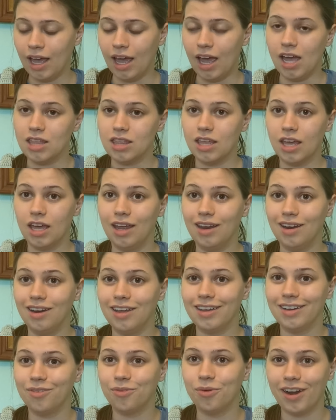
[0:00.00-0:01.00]
And
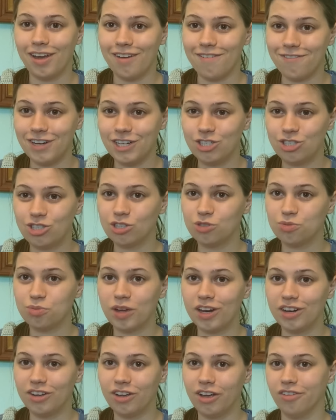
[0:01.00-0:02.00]
then when I finished this
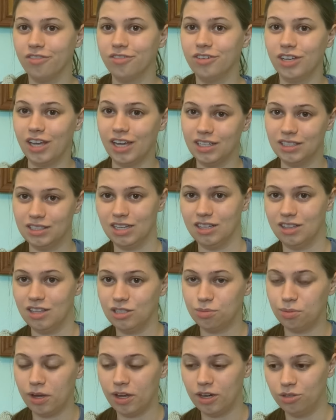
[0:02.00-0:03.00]
panel, I realized that
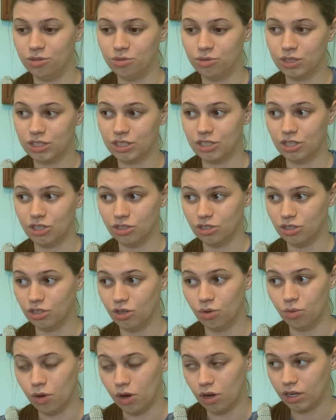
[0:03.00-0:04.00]
this panel was still a
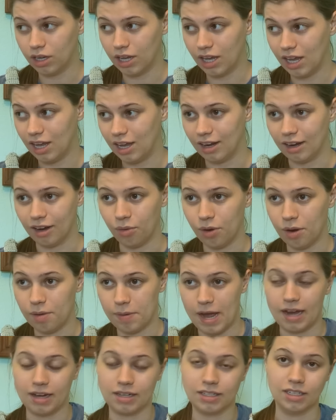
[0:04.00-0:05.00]
little wonky, and I went
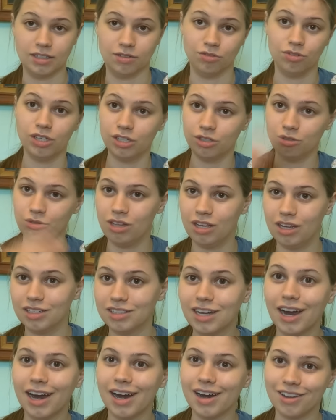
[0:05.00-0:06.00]
back to redo the
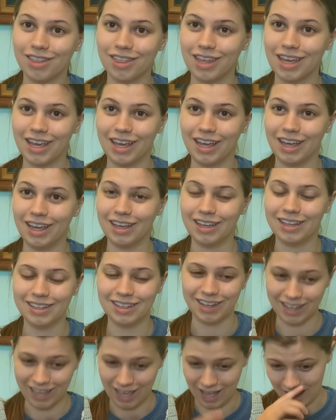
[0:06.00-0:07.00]
entire thing
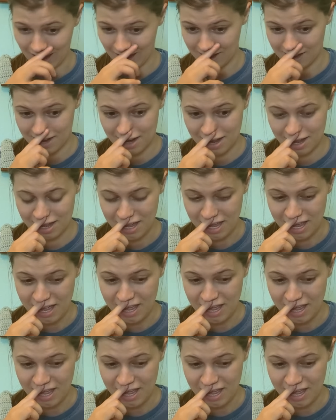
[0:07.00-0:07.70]
again.